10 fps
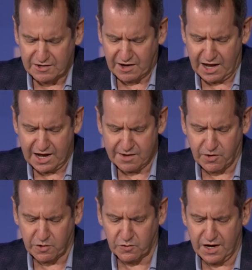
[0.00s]
to have
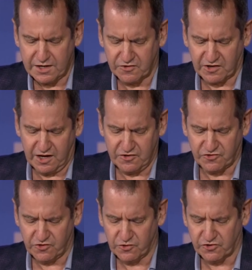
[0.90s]
our latest
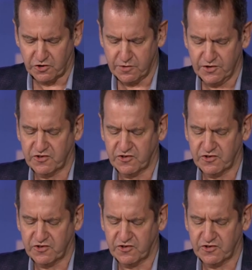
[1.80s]
issues serve